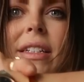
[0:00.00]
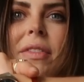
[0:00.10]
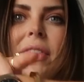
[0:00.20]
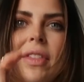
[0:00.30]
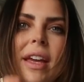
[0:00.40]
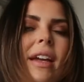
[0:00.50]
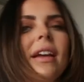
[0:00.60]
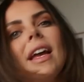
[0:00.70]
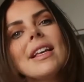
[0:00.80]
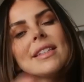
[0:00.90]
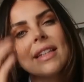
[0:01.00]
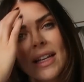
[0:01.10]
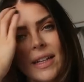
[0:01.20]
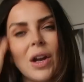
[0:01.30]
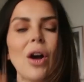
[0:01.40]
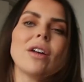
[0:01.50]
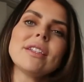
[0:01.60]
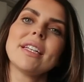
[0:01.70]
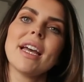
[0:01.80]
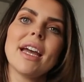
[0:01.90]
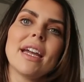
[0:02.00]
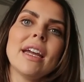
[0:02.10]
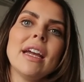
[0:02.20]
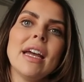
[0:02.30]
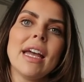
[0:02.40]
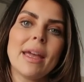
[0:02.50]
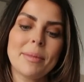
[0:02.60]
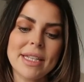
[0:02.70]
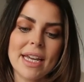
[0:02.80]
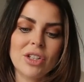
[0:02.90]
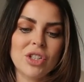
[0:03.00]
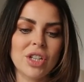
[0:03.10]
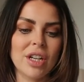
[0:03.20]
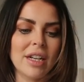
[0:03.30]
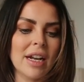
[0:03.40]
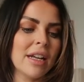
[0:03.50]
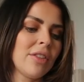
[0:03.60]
of thing. It's like a Cartier imitation, and I